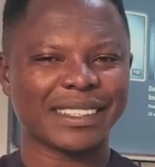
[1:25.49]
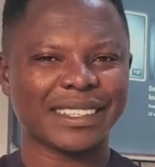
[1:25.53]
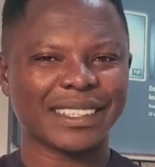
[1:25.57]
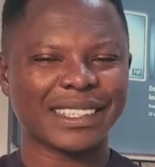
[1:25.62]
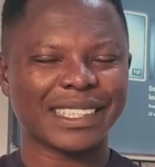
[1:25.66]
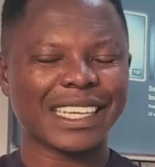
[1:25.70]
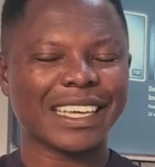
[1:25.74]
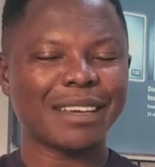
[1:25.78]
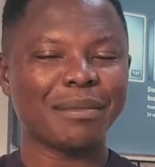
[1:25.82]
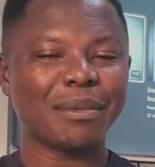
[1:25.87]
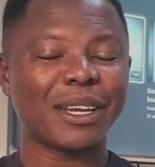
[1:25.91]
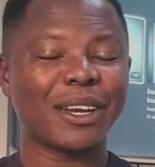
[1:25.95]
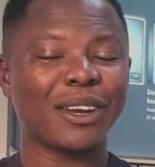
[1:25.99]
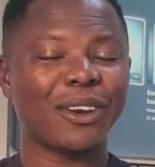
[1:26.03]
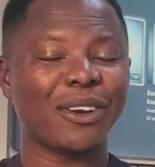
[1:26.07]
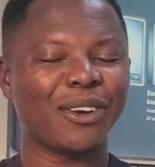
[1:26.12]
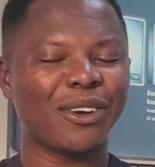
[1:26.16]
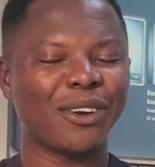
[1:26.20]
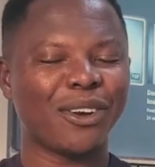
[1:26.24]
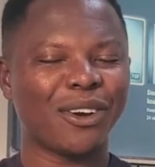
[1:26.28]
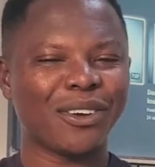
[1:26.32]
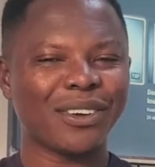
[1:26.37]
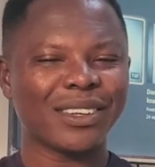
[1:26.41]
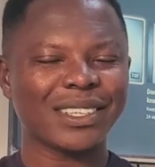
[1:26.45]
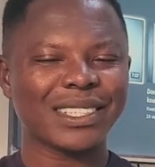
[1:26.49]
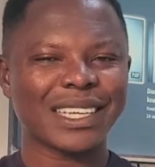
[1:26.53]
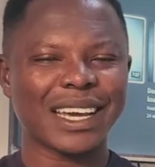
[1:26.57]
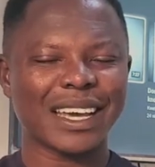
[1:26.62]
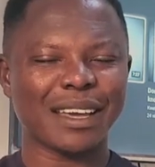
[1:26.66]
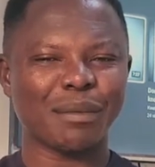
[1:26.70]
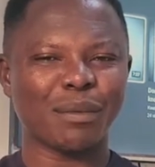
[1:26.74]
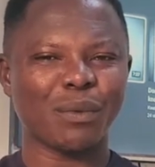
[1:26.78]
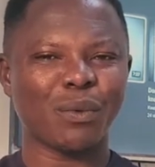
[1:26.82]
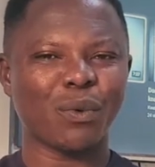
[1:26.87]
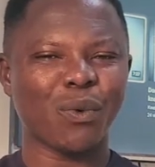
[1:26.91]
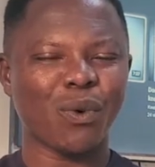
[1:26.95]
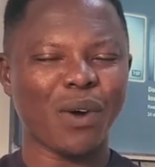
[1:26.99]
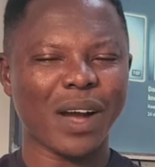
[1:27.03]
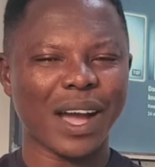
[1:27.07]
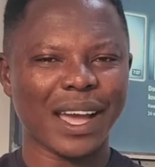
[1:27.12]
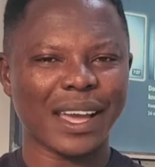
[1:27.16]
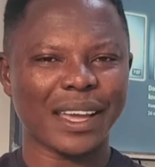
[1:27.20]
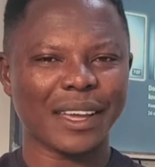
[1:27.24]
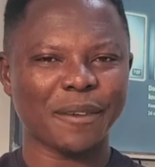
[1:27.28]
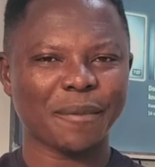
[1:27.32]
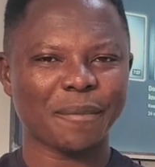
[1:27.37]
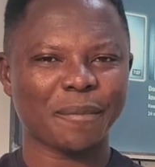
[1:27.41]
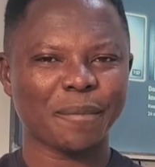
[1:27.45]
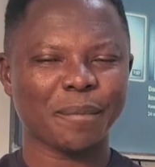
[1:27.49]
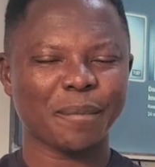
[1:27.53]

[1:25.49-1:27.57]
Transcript: It's taking him a long time. Why?